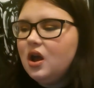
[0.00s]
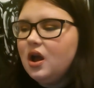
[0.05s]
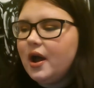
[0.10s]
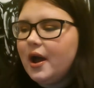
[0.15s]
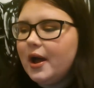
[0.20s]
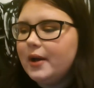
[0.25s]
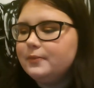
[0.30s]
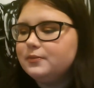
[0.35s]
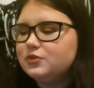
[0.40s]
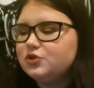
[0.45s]

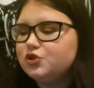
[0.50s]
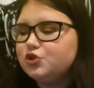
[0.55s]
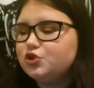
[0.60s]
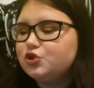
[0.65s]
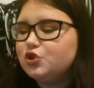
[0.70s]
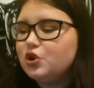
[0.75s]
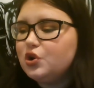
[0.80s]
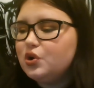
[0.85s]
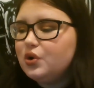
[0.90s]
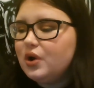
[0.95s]
I'm
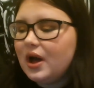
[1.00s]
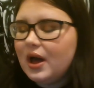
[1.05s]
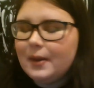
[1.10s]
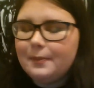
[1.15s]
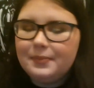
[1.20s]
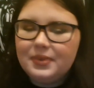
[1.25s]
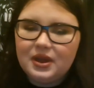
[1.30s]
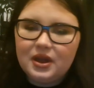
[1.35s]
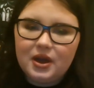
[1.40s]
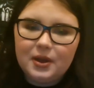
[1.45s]
so
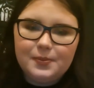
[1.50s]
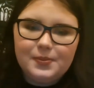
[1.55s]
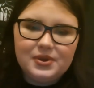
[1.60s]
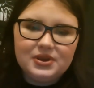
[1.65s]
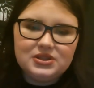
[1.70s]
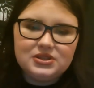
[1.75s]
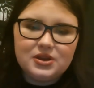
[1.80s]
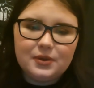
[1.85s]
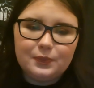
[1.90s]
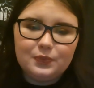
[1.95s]
happy I
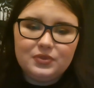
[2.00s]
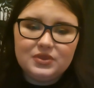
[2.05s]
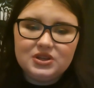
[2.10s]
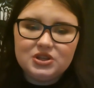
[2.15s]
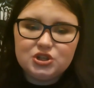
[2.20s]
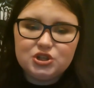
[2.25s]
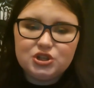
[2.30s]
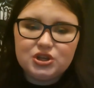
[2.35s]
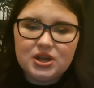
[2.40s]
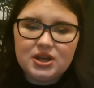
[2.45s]
picked up this
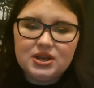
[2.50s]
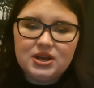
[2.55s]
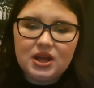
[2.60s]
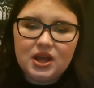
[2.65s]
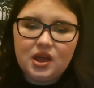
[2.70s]
shade